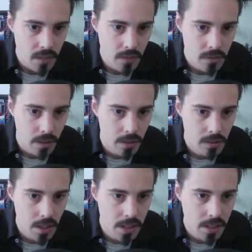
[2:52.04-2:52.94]
So
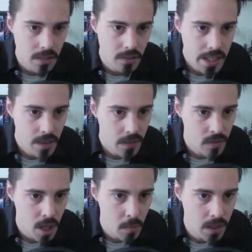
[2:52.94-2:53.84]
Sandy just taking on this
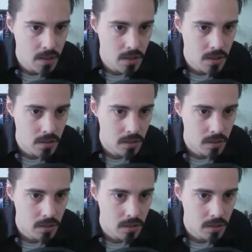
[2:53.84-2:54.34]
Trapinch.